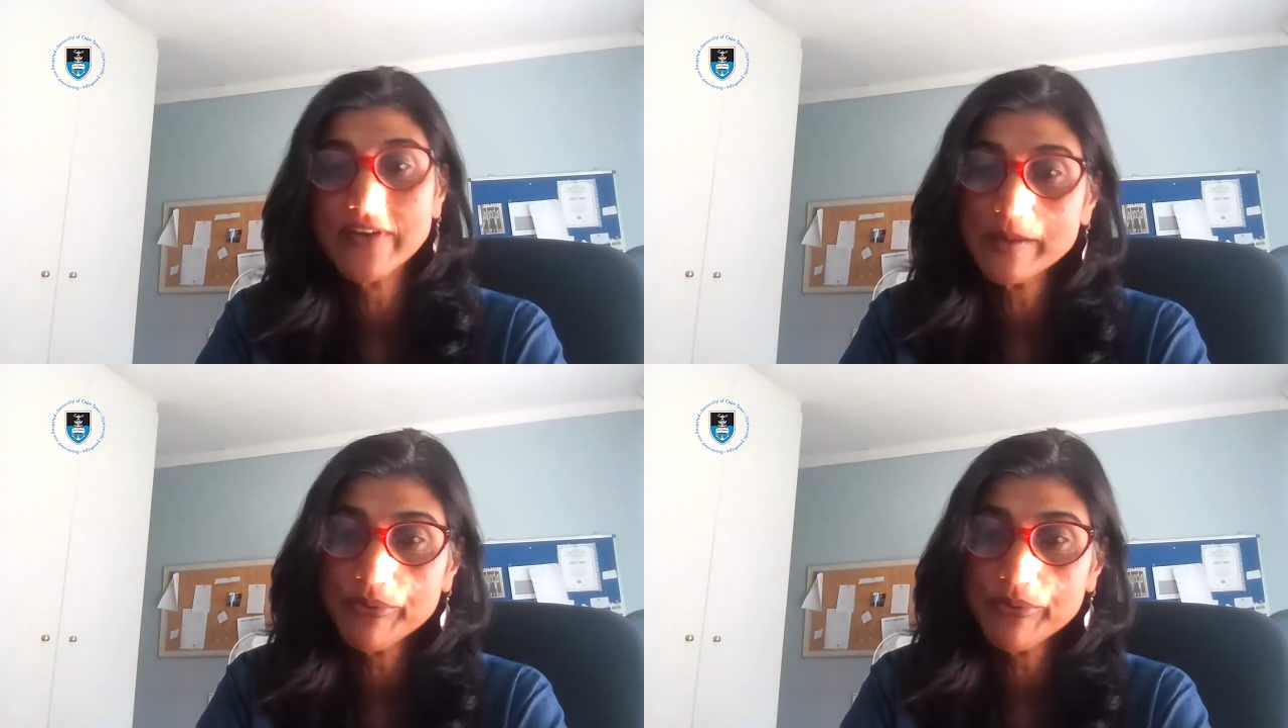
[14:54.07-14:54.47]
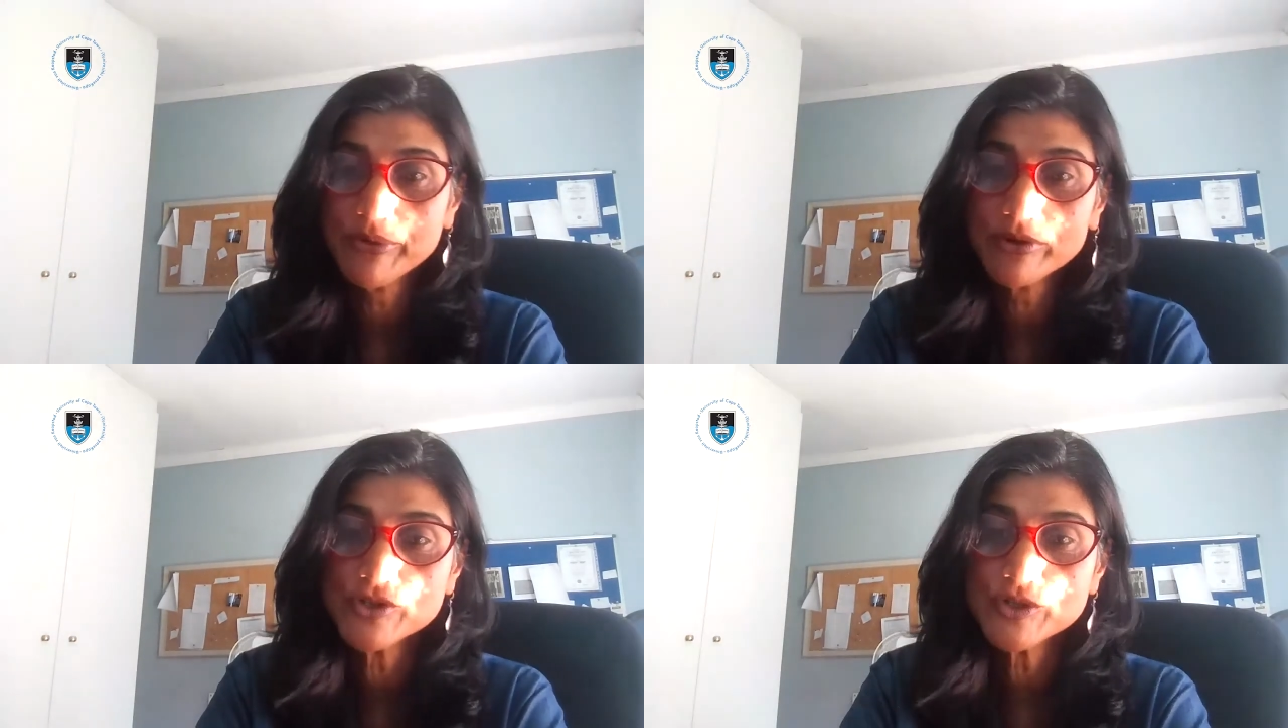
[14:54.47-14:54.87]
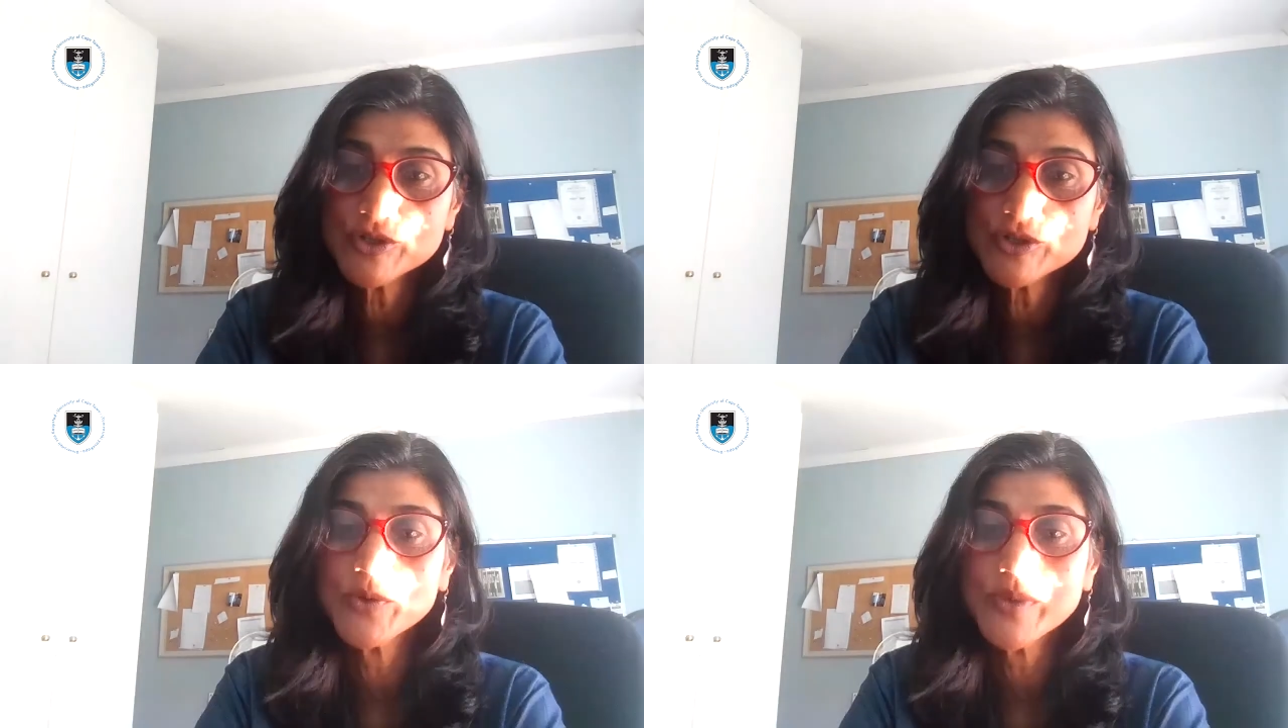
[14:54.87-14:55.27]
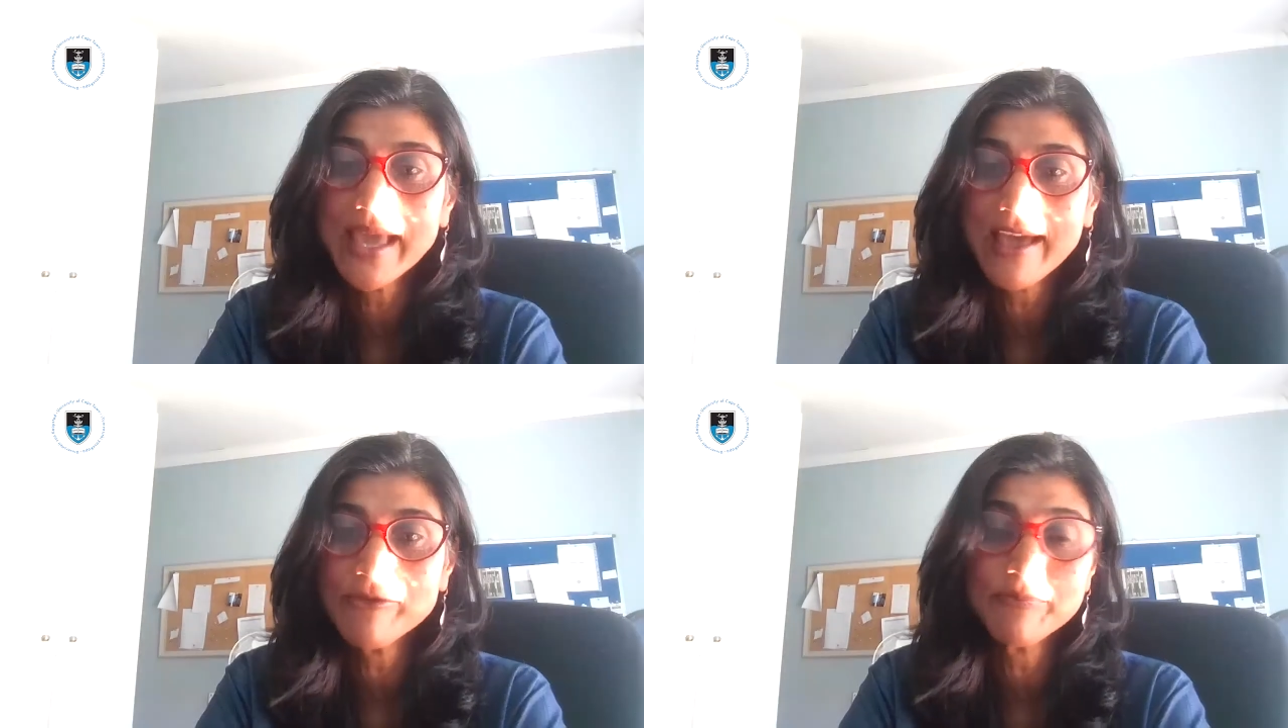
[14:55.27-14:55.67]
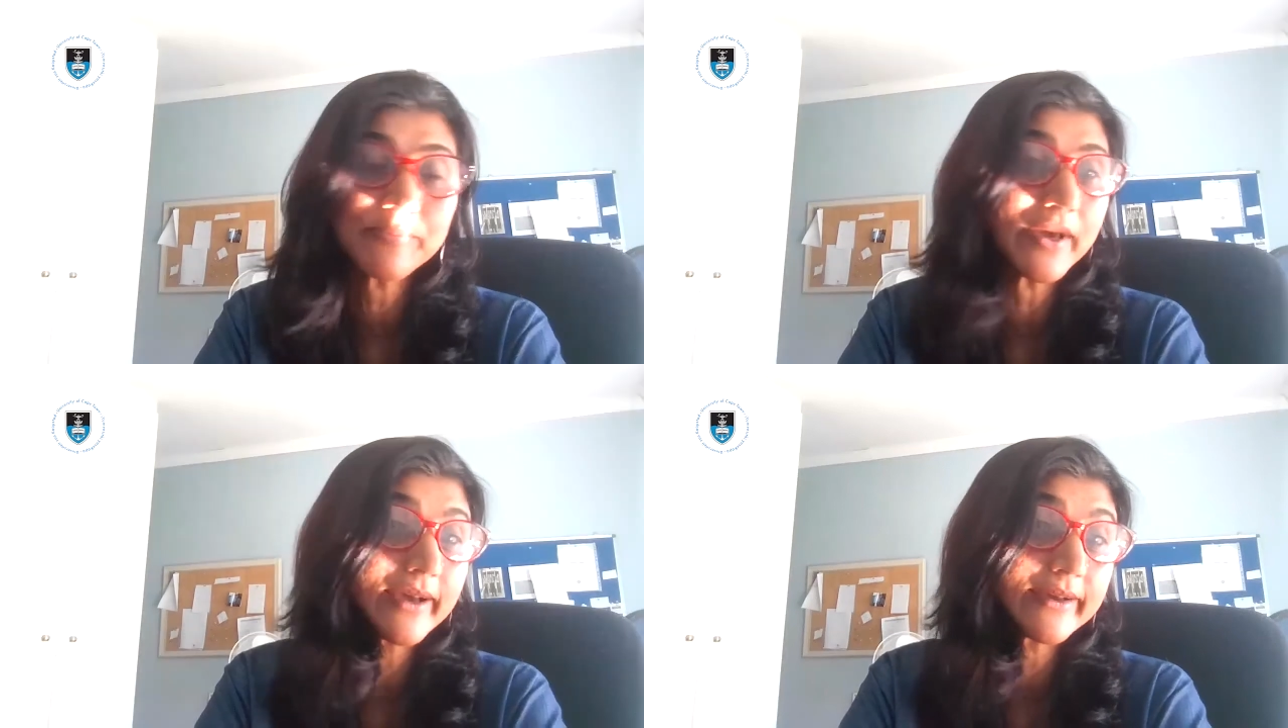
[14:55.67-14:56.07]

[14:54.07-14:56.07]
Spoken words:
very approachable, and we have